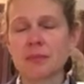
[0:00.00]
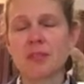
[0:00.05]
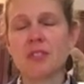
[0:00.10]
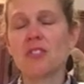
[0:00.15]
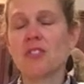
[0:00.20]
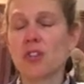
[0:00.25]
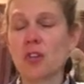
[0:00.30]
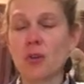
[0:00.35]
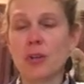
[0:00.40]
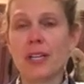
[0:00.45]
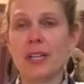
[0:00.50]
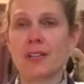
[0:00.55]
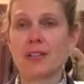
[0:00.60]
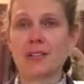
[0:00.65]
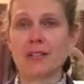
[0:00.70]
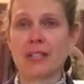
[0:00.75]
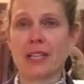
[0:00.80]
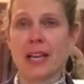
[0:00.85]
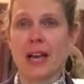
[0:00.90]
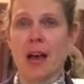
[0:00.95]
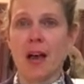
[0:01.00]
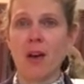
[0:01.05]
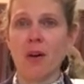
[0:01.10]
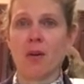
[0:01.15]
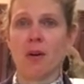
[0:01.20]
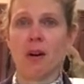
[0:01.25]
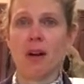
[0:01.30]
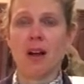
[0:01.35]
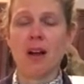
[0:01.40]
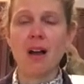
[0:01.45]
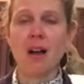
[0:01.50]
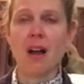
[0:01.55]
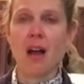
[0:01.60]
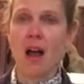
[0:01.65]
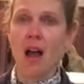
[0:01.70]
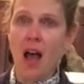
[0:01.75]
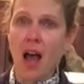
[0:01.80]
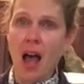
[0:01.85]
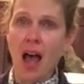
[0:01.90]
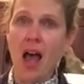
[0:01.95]
2 years ago,
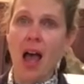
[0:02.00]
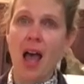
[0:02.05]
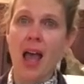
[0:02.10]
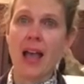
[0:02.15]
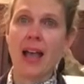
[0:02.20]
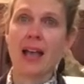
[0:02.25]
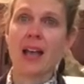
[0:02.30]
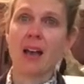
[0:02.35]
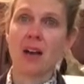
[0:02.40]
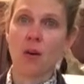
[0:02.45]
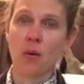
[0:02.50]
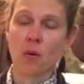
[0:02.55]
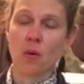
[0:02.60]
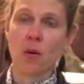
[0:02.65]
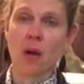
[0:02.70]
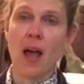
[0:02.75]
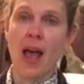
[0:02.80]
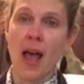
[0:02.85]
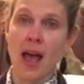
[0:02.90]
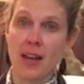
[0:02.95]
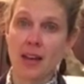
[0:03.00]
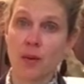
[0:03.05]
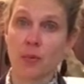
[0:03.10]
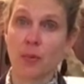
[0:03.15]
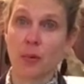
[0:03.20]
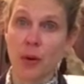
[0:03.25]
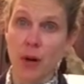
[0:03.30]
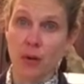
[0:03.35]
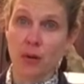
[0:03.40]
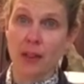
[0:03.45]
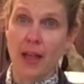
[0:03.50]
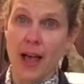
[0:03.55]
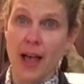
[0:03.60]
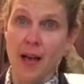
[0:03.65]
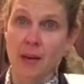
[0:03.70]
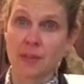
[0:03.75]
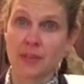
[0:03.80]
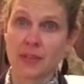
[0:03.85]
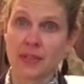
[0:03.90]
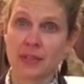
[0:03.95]
I had a
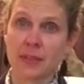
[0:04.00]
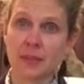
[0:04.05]
prolapse.